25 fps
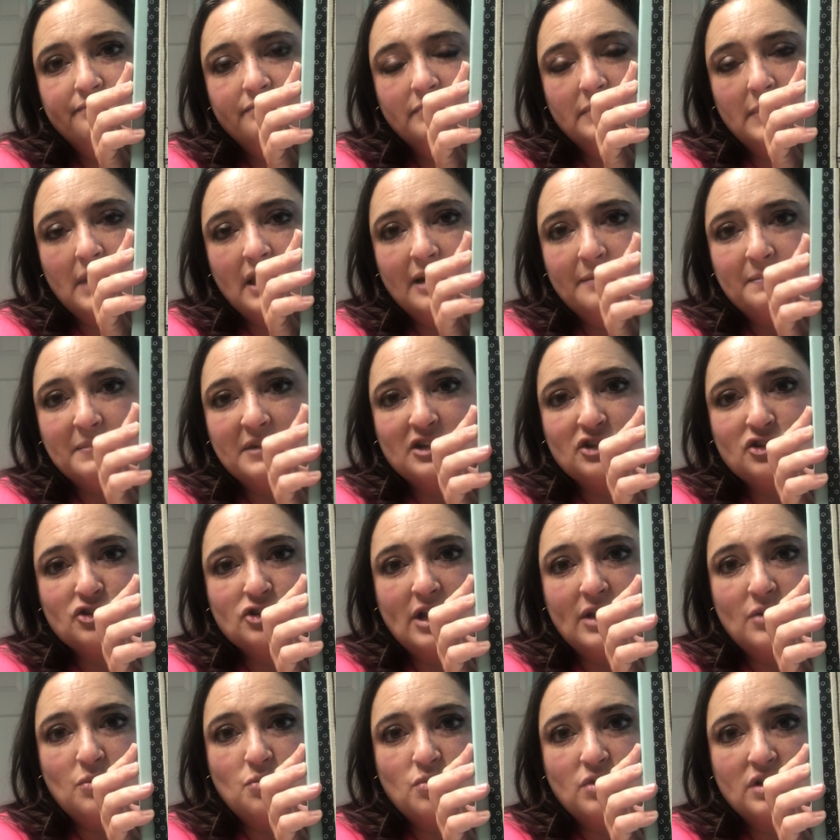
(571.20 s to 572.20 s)
And I'm going to
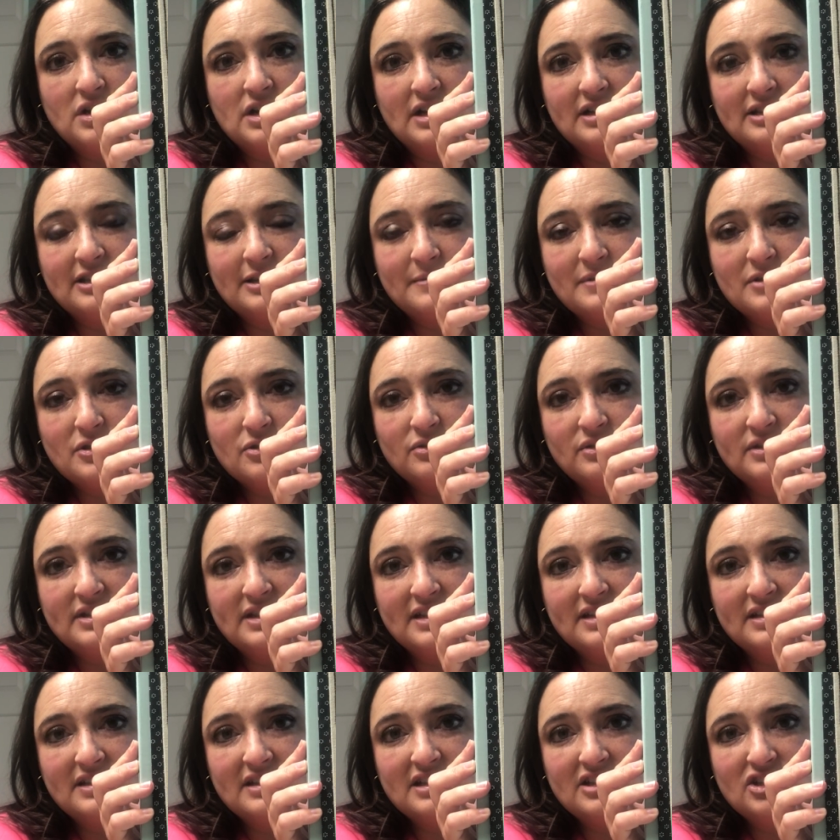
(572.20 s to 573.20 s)
try and work on some of those
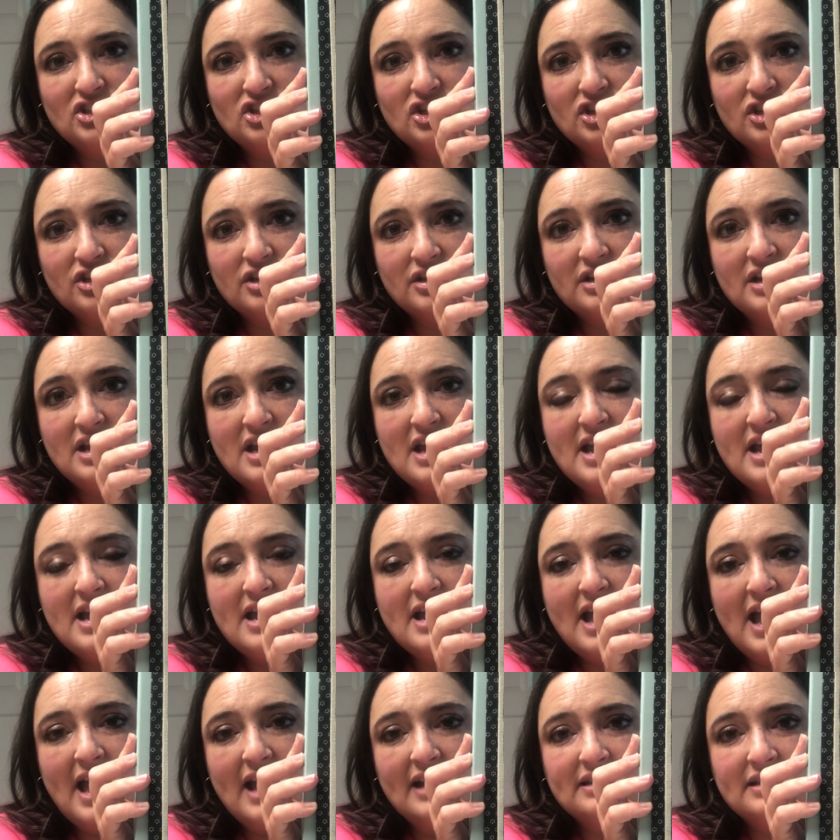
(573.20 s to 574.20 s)
things this year
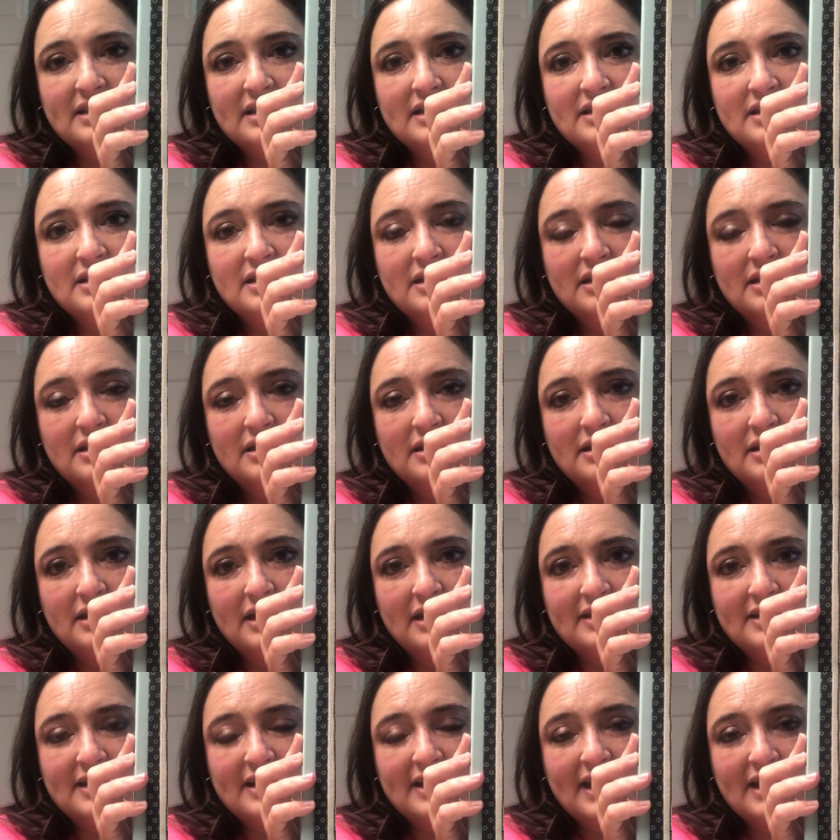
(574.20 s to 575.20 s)
as it
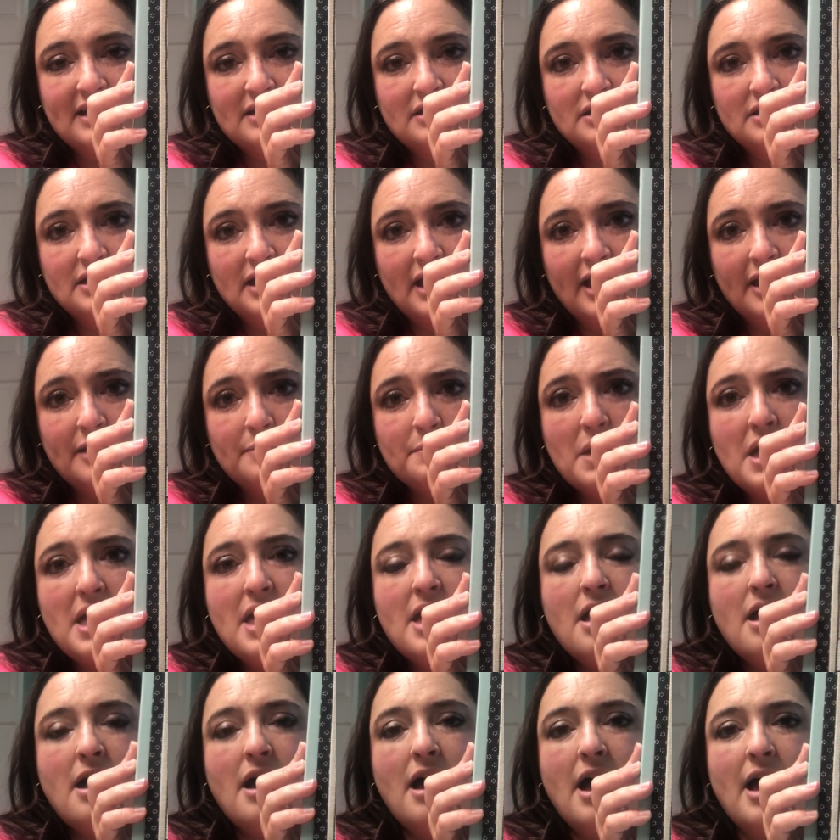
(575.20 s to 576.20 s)
gets time.
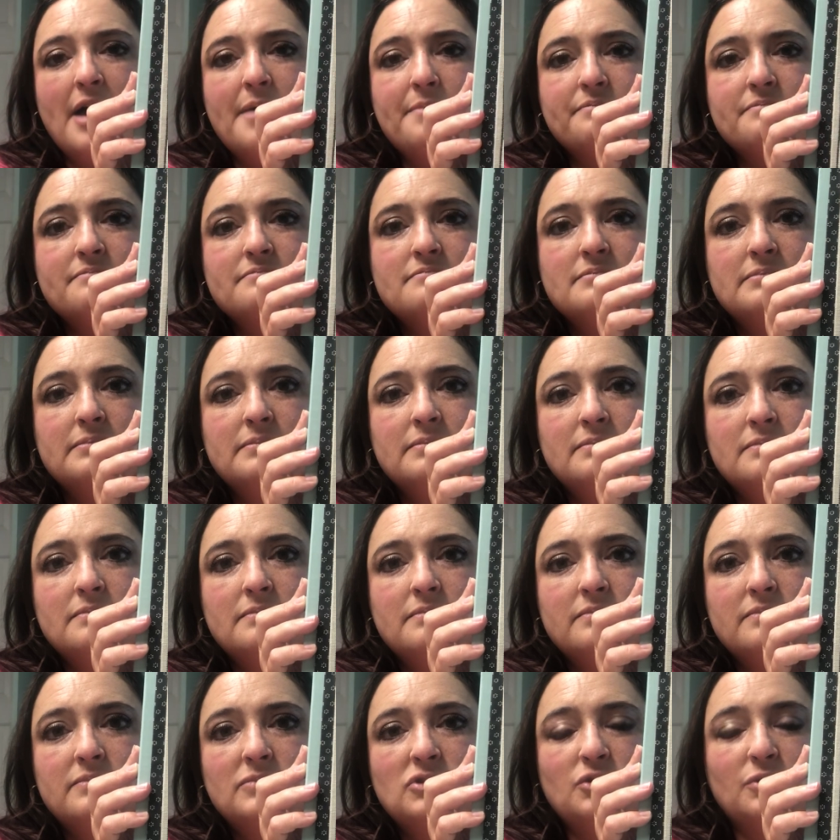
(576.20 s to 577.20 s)

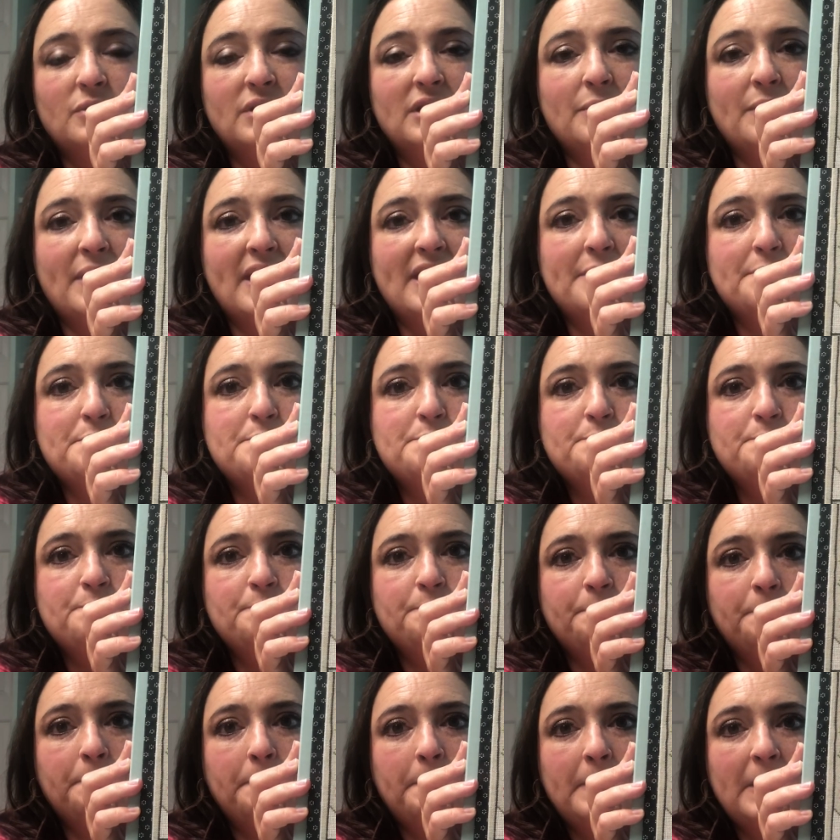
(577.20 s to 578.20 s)
So anyway,
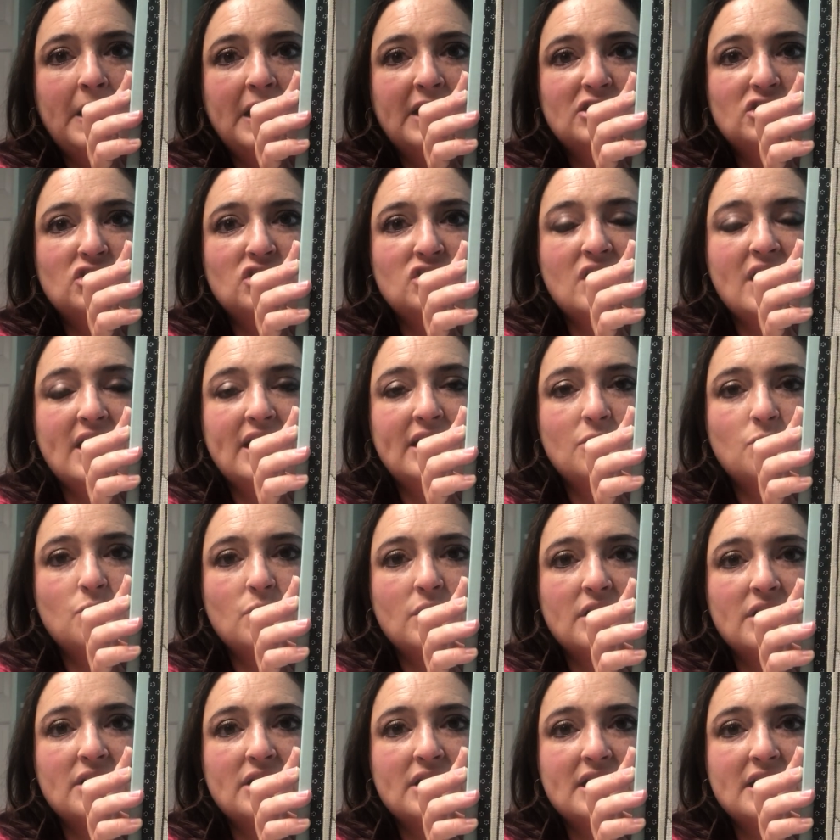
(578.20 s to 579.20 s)

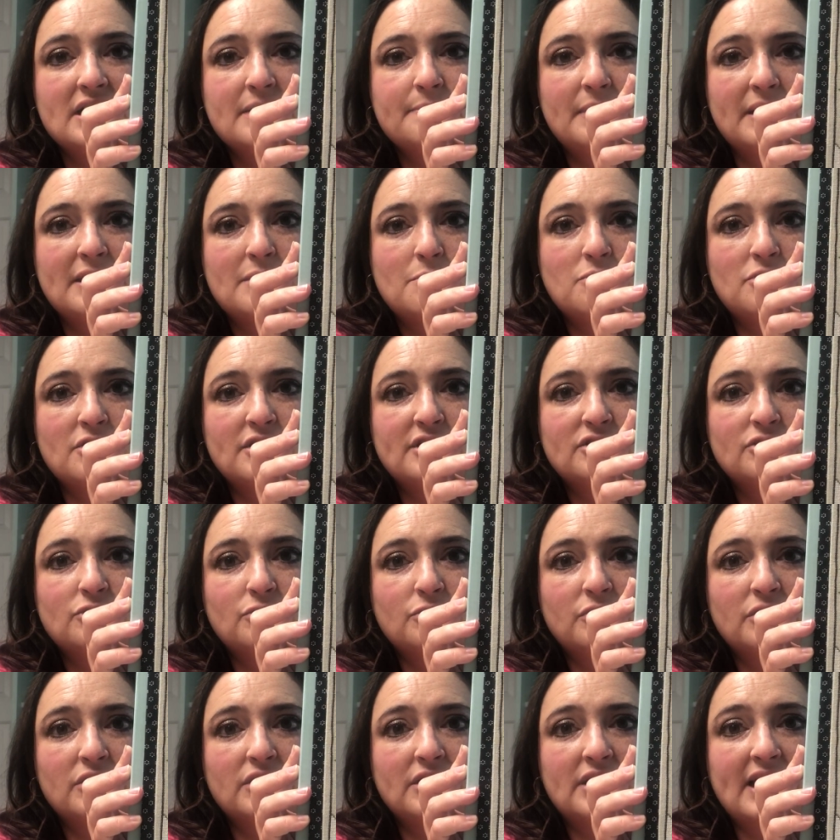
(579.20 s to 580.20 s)
January by Prairie
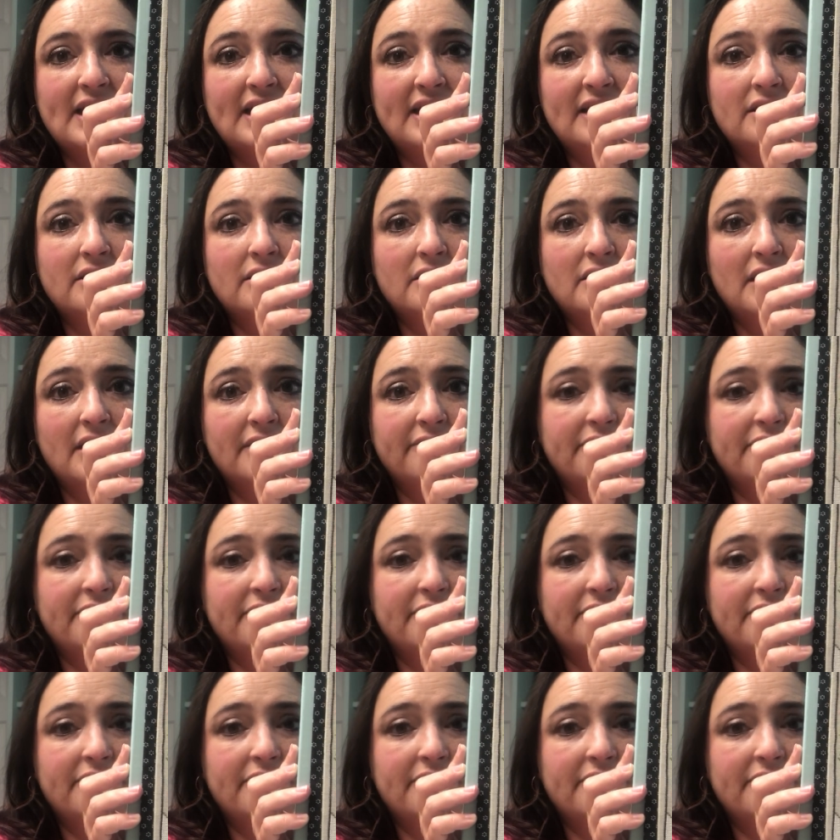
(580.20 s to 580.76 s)
Schooler, and I love